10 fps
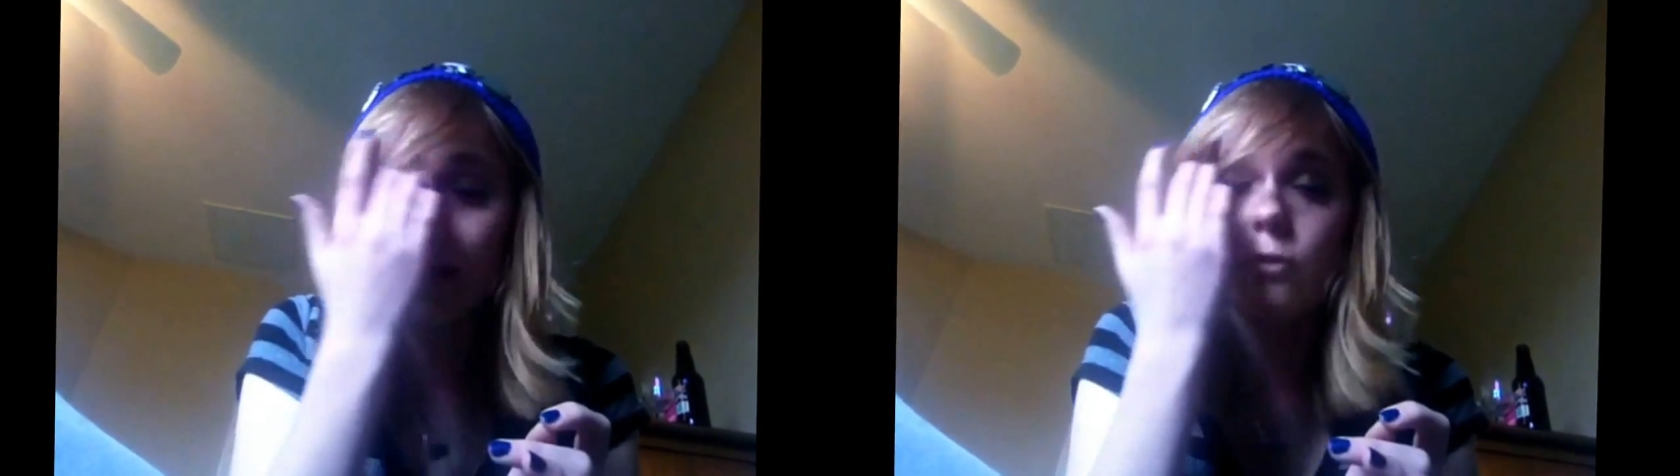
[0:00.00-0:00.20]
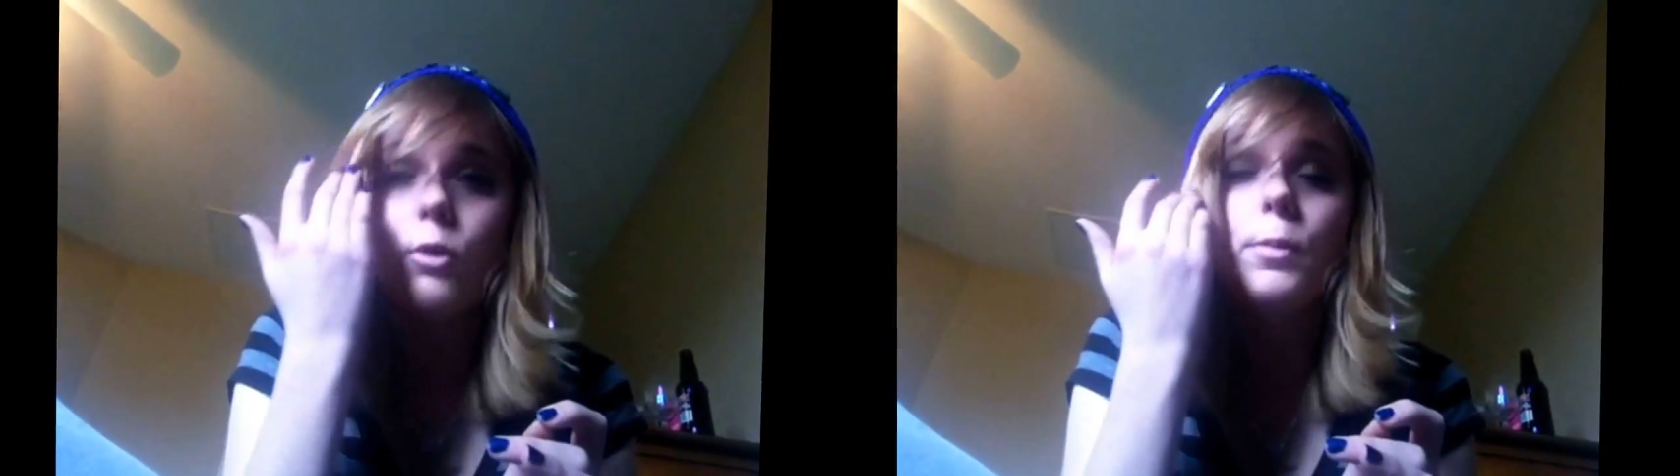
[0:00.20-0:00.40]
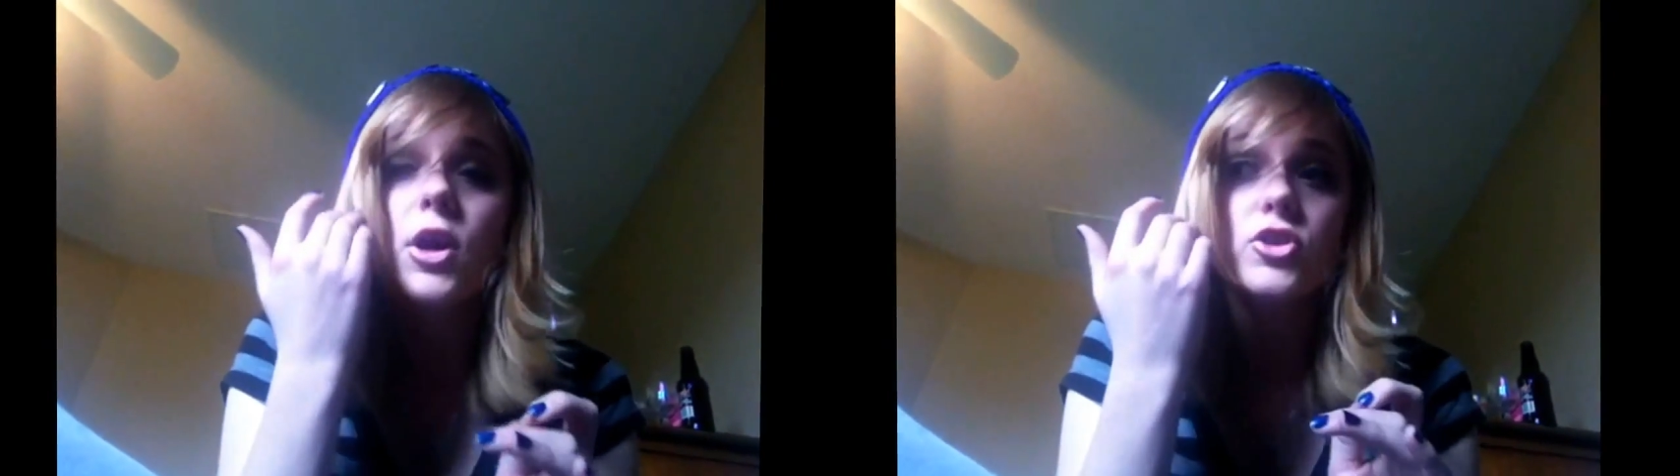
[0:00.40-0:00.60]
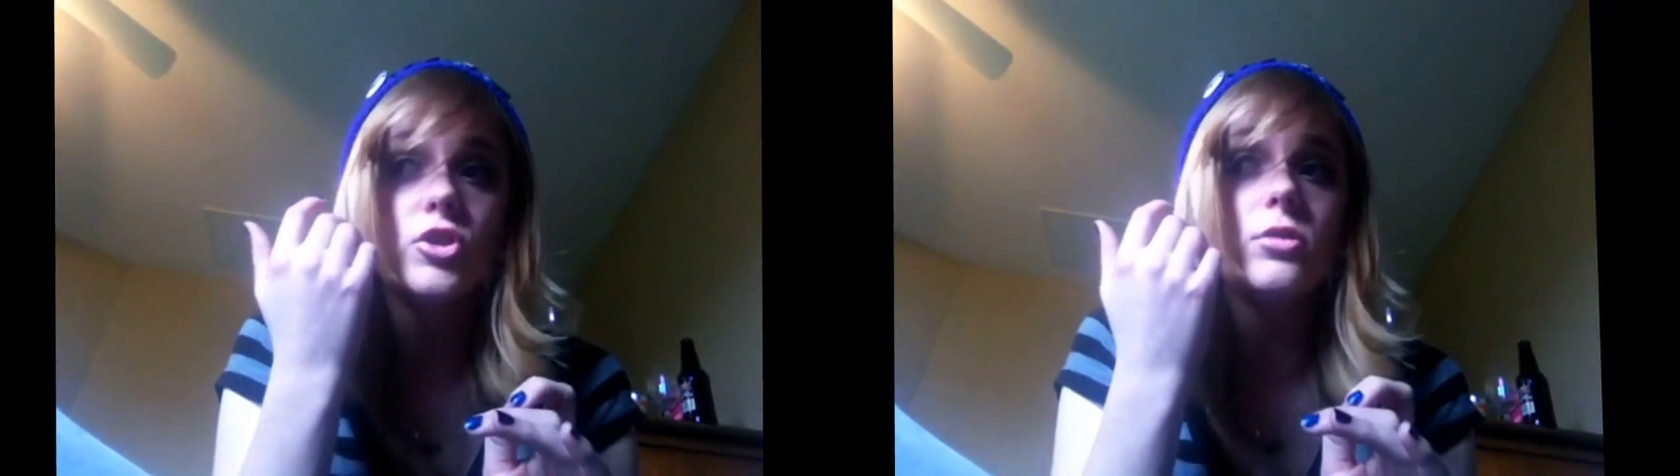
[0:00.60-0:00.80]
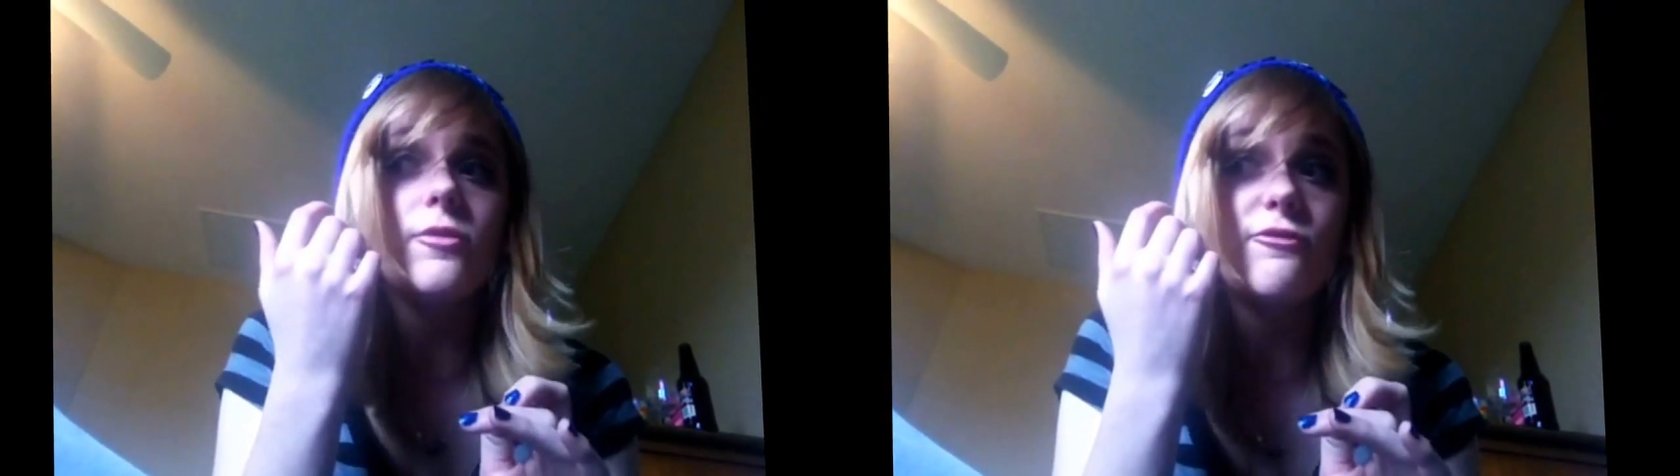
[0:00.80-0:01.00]
I will punch
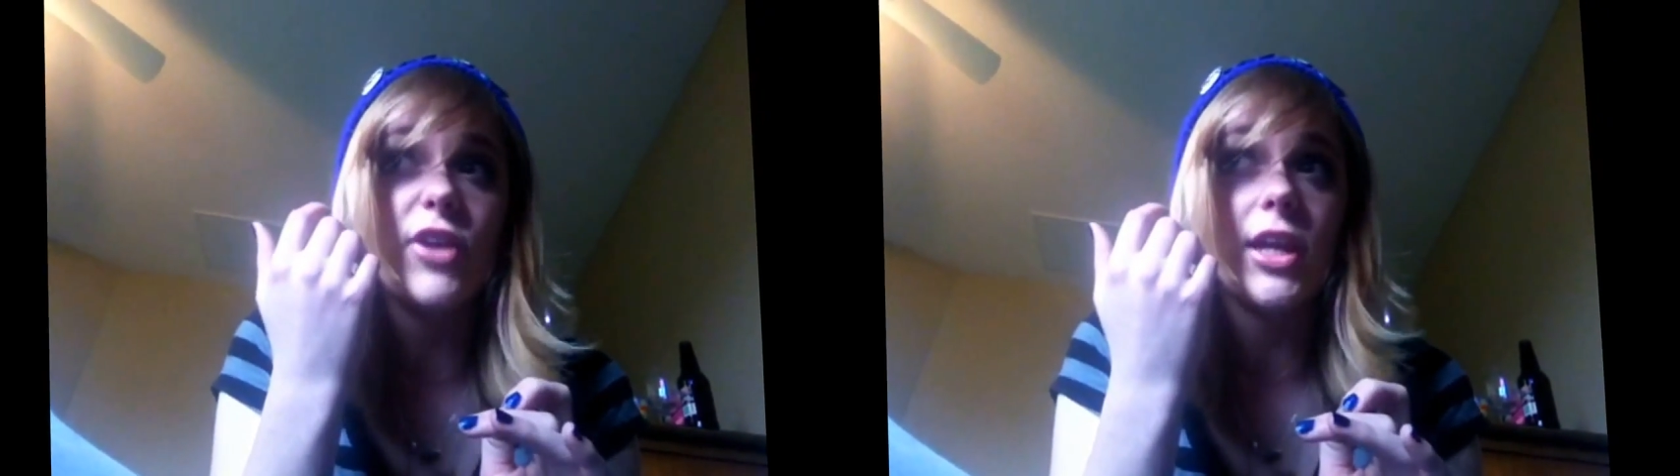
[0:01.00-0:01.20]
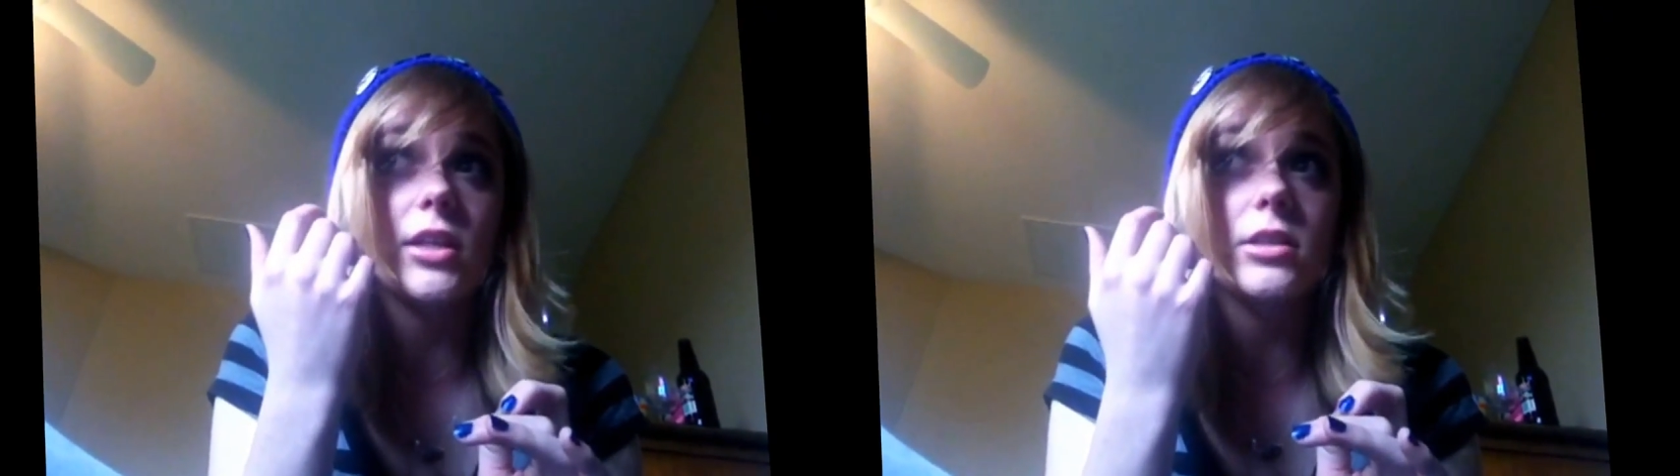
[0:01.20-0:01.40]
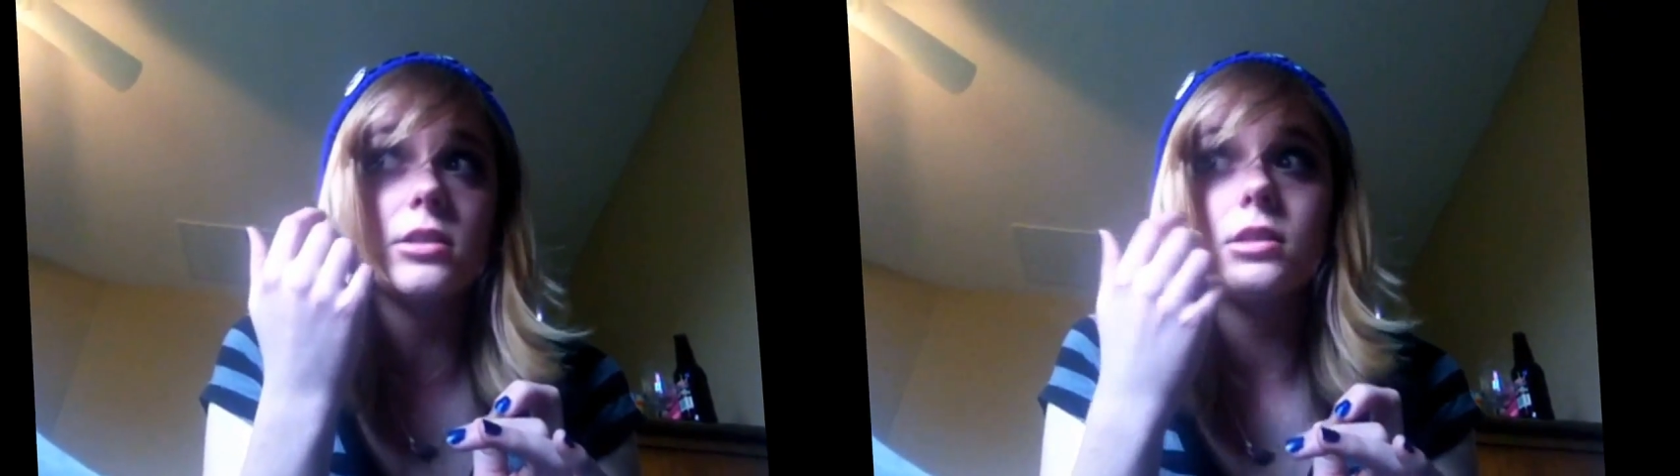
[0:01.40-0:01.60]
you in the face.